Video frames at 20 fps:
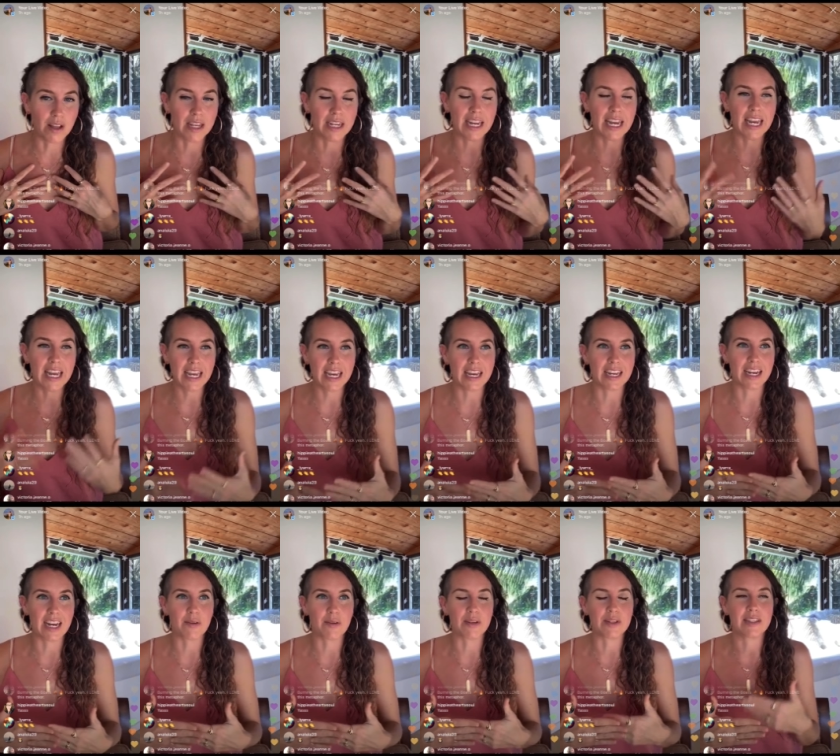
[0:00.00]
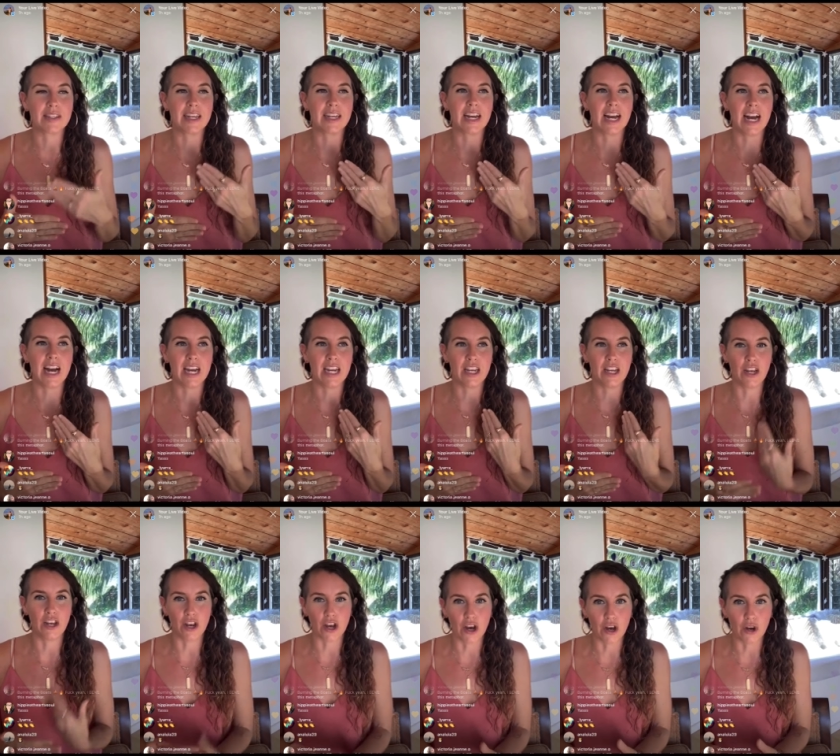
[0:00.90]
And I was like, I
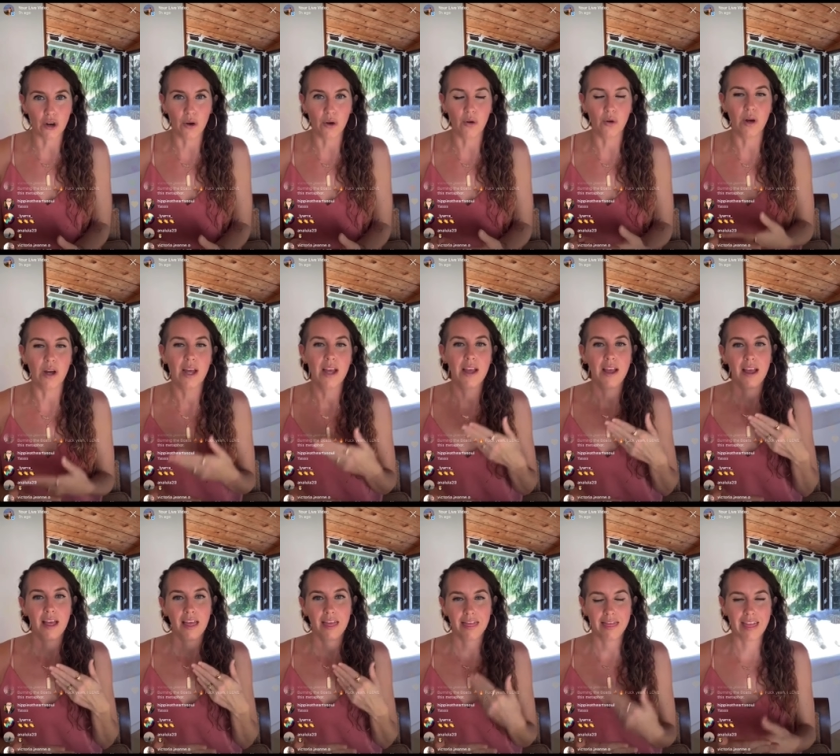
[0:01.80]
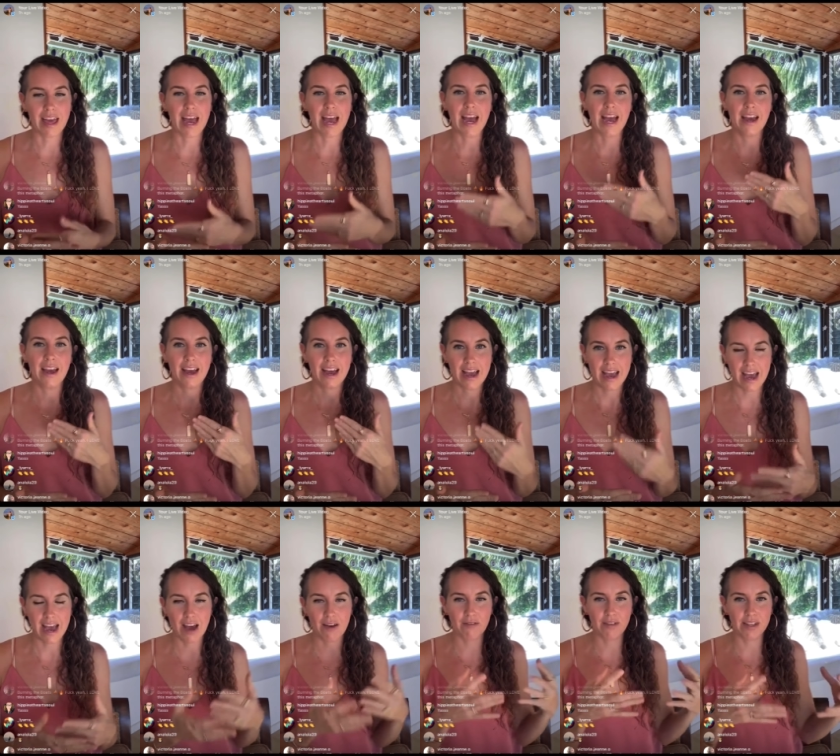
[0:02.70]
know that
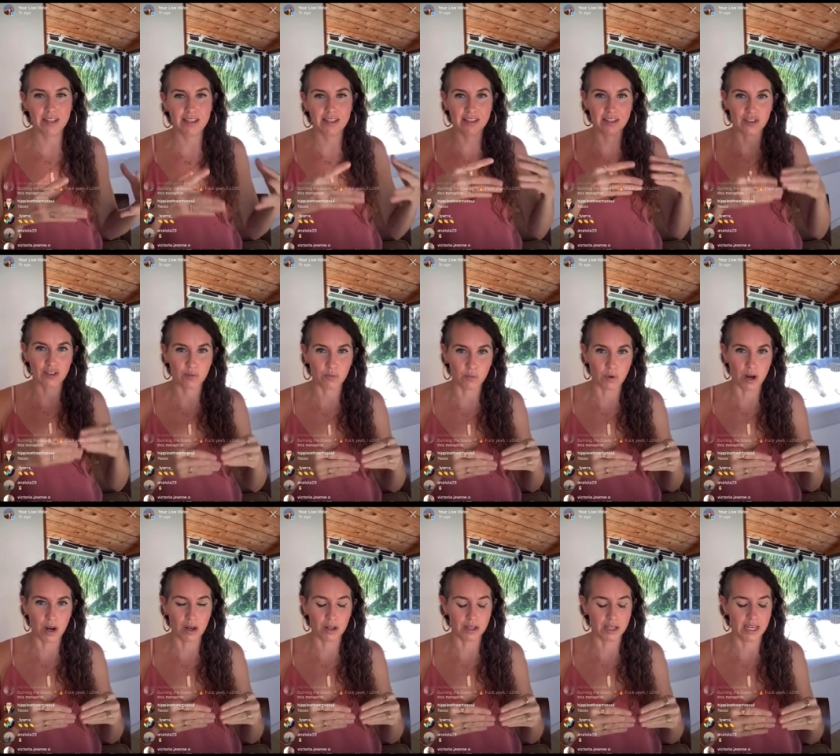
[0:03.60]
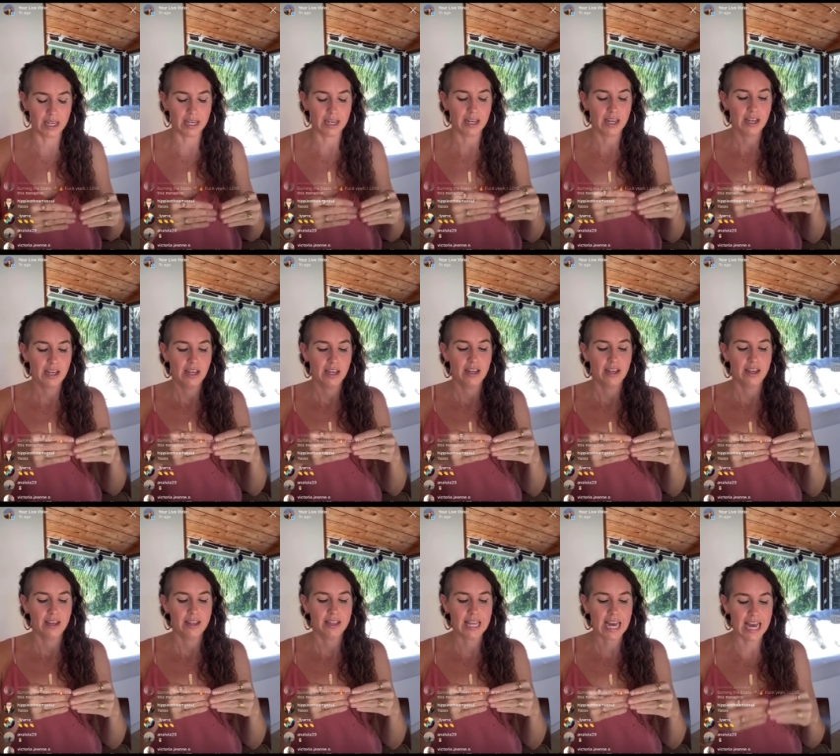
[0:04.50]
having this wallet
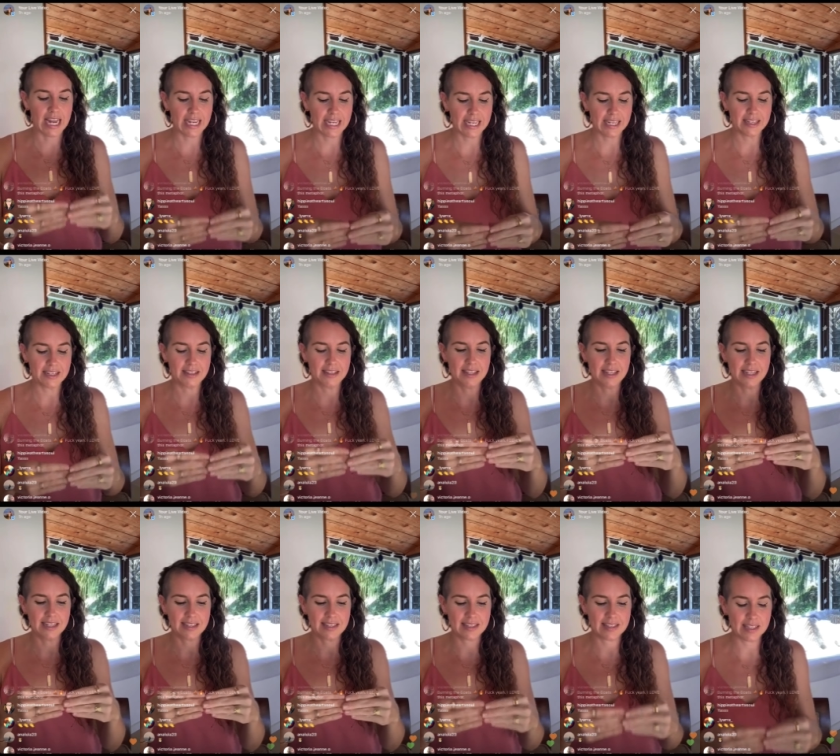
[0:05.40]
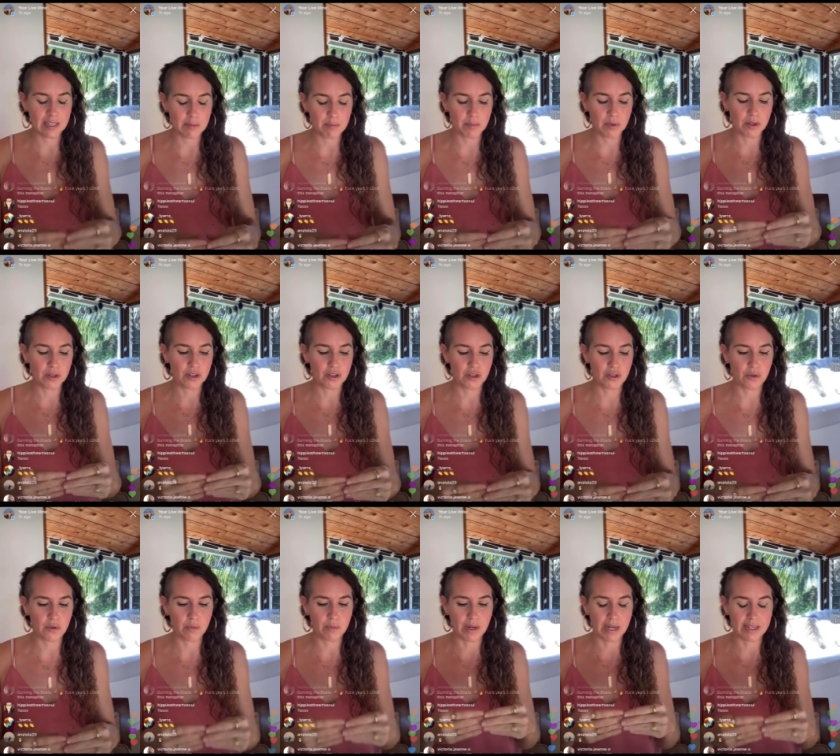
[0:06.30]
that is this symbol to
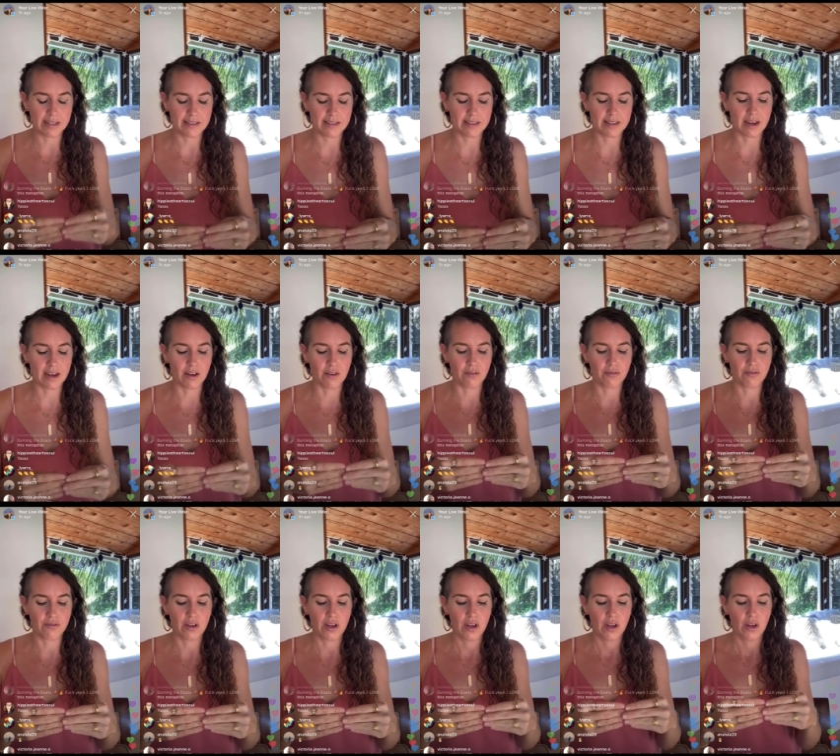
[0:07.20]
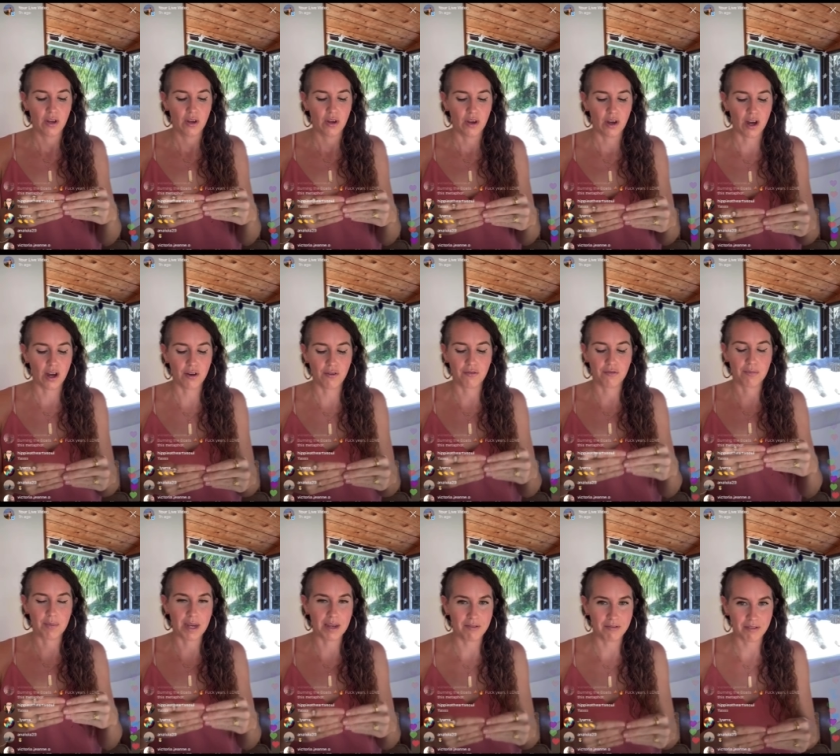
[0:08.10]
myself of
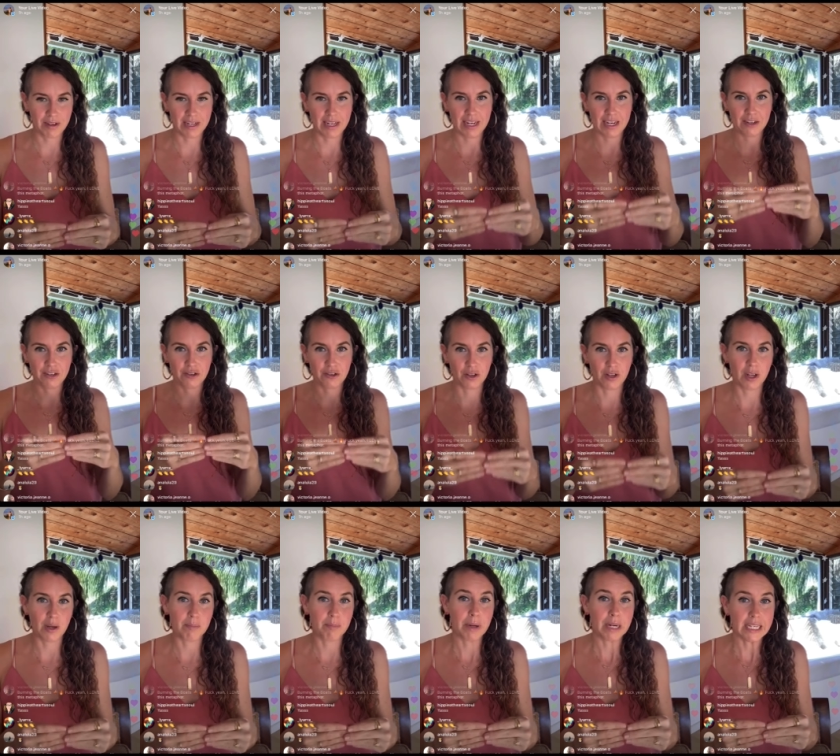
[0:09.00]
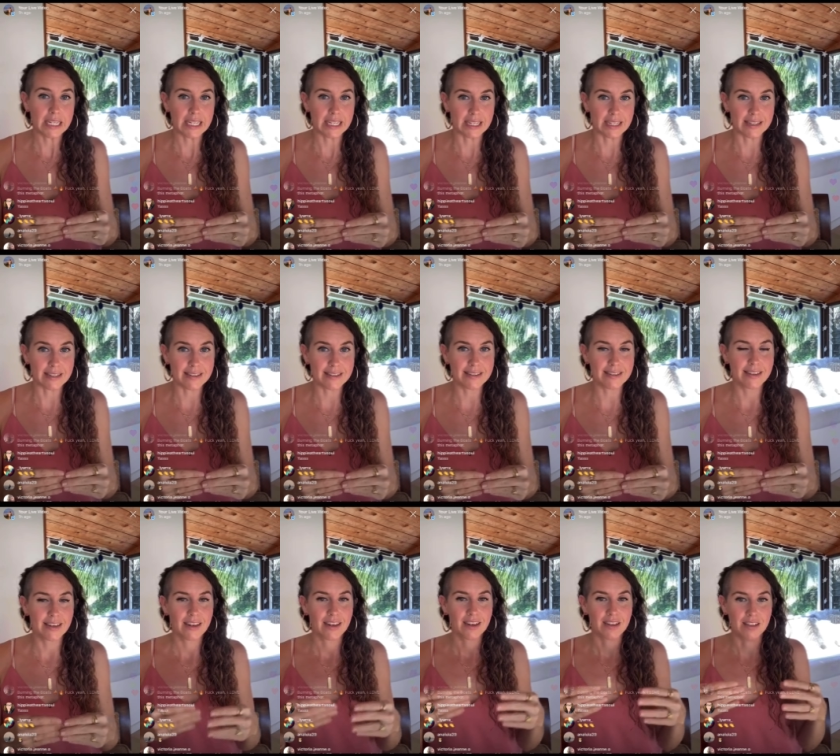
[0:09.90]
my financial abundance
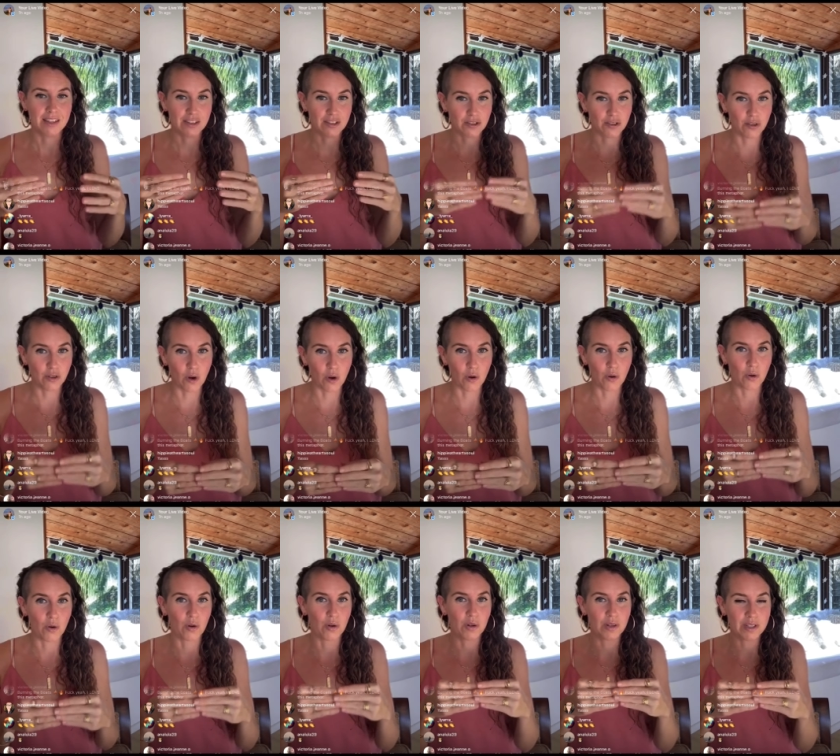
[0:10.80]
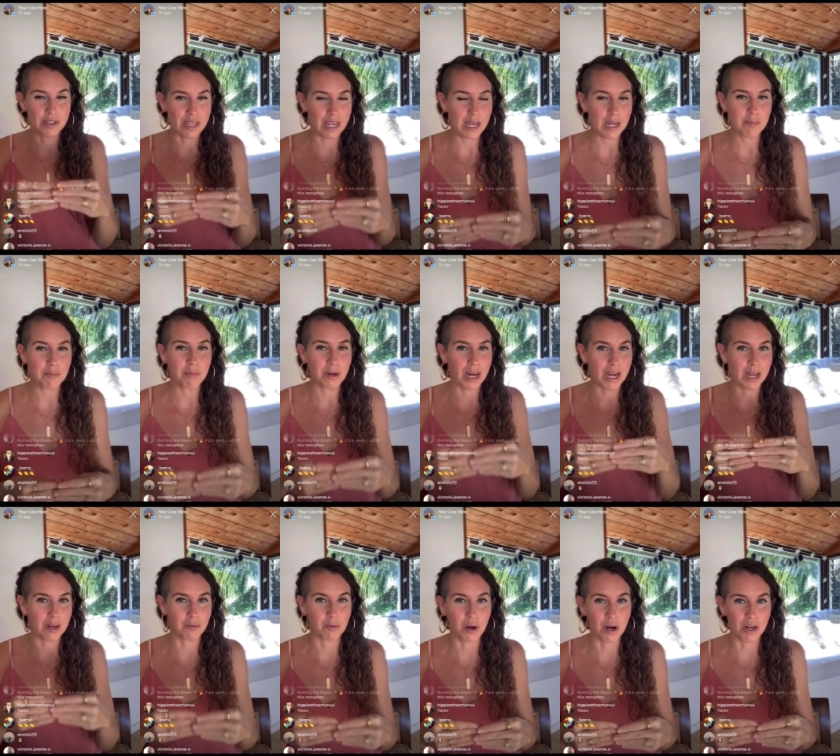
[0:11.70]
this gold name brand
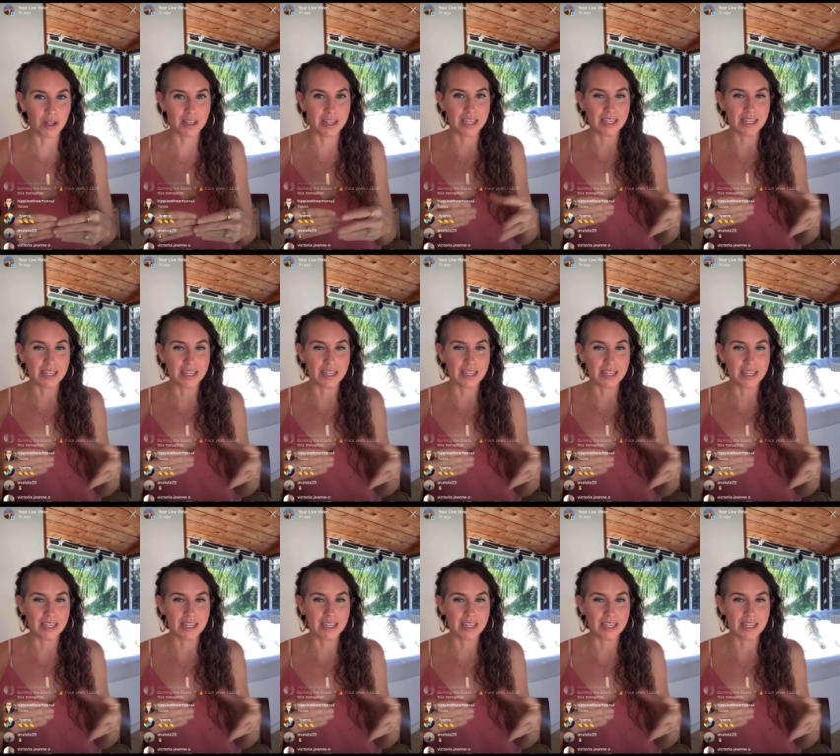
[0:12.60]
wallet